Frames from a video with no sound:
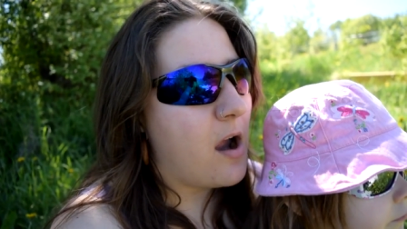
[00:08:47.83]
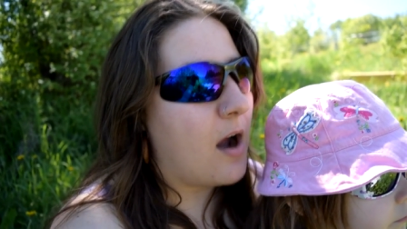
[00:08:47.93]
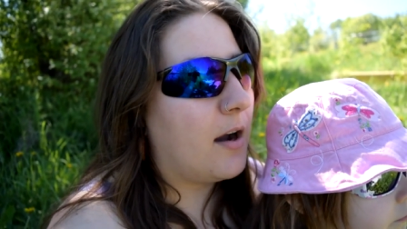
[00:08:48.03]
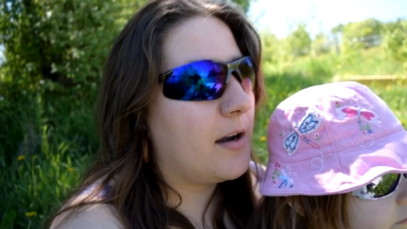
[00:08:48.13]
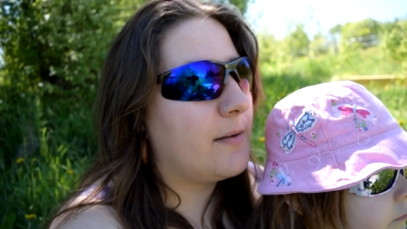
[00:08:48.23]

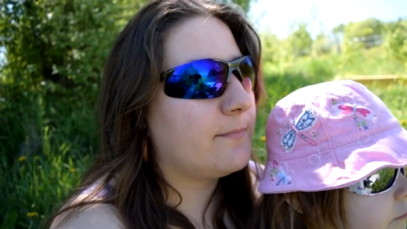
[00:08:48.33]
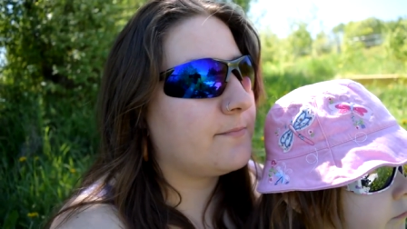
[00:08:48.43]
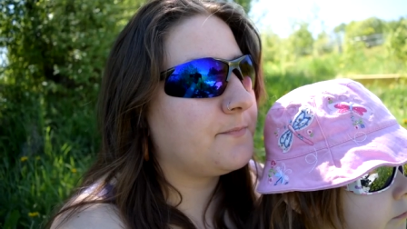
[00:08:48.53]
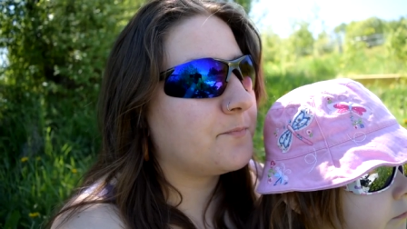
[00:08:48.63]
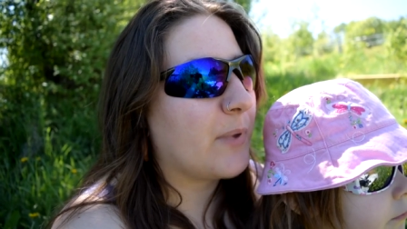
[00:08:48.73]

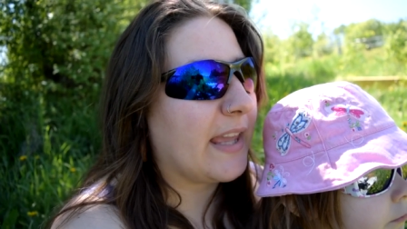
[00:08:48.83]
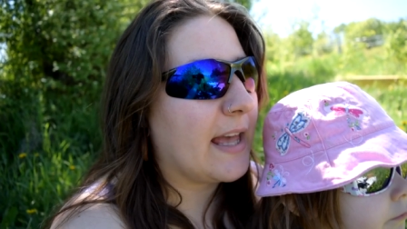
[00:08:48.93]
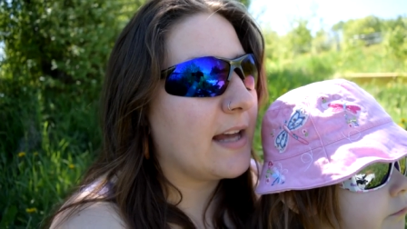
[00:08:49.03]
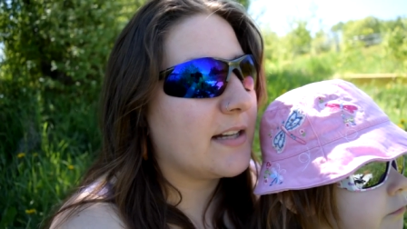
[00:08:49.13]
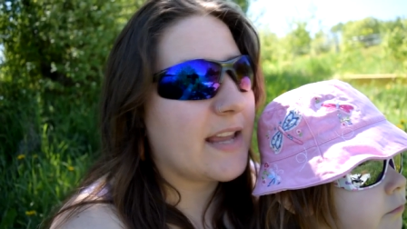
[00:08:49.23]
um, but
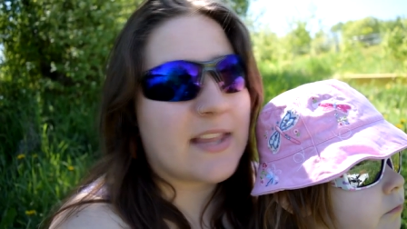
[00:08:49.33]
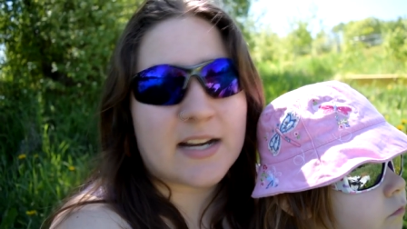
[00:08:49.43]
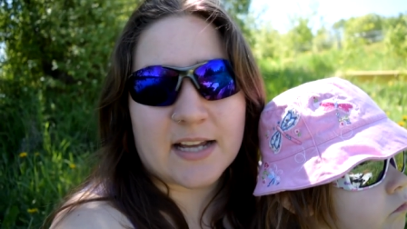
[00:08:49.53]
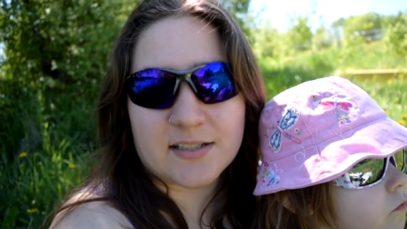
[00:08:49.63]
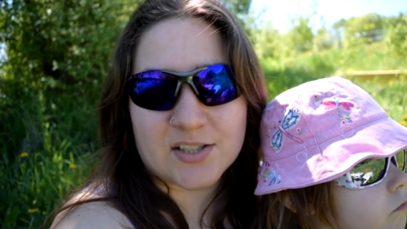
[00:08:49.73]
yeah, and
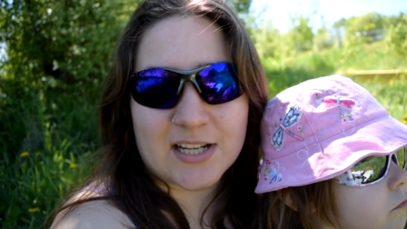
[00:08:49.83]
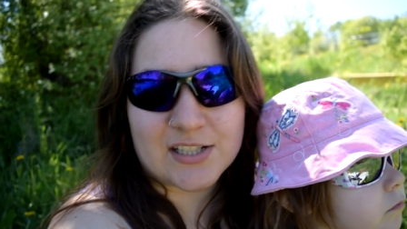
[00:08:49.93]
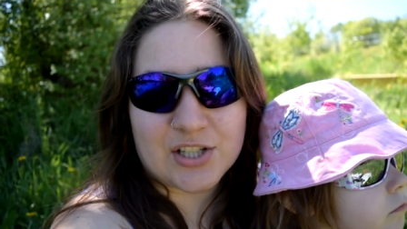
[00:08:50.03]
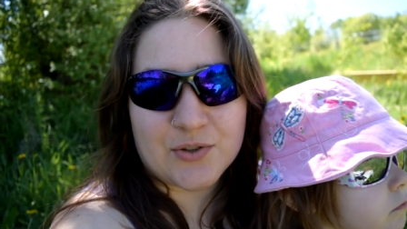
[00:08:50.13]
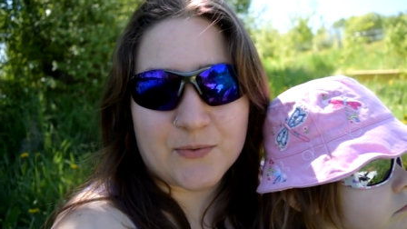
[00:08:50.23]
then I
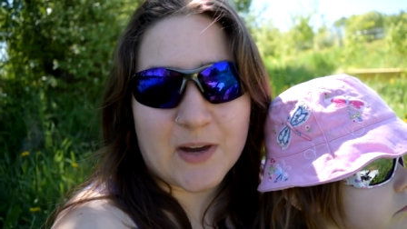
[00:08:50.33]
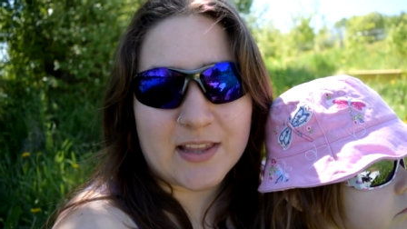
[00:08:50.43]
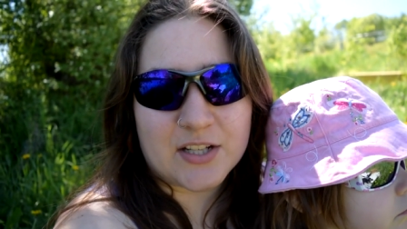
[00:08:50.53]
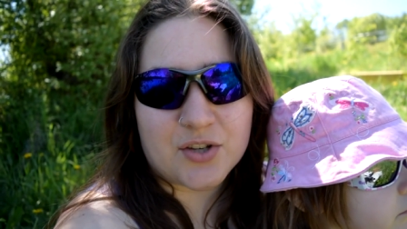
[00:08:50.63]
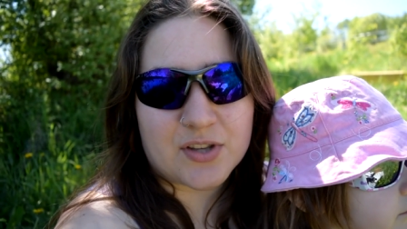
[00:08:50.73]
decided to
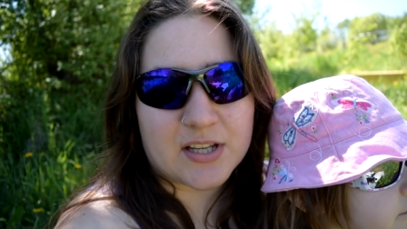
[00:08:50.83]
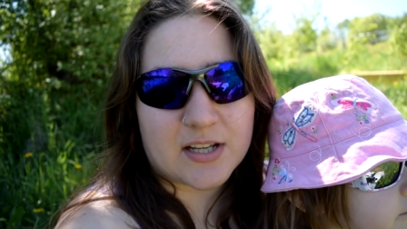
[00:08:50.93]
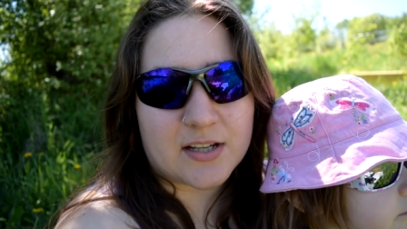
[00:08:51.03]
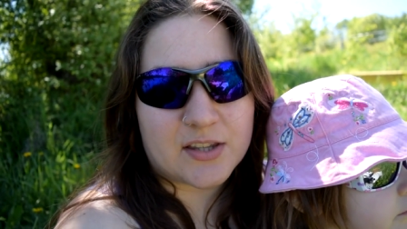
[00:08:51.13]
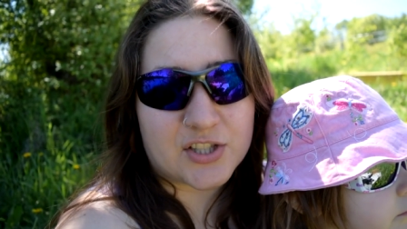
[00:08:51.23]
finally do
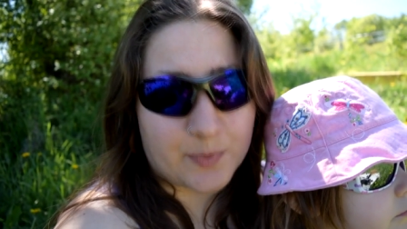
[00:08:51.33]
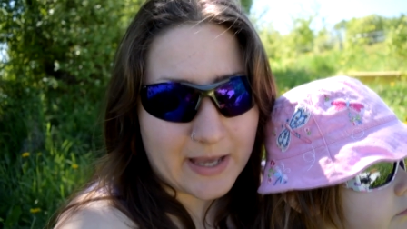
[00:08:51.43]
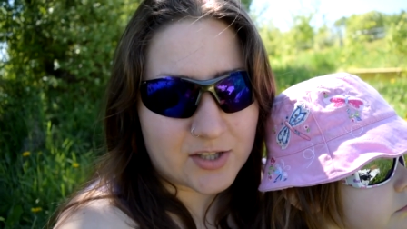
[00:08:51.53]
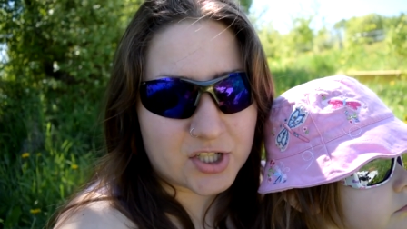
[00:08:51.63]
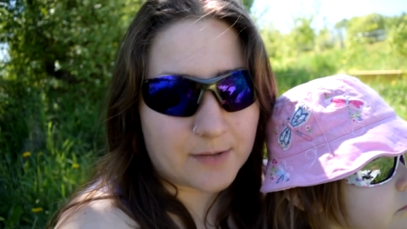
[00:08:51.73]
the the
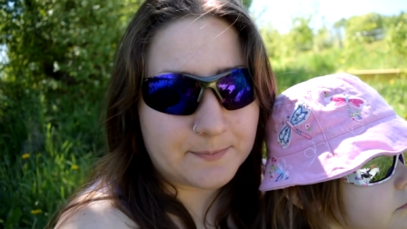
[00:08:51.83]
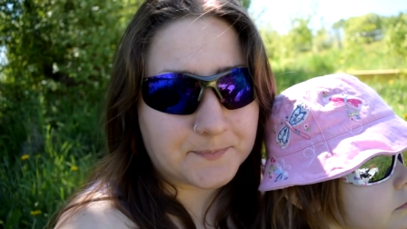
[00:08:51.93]
switch.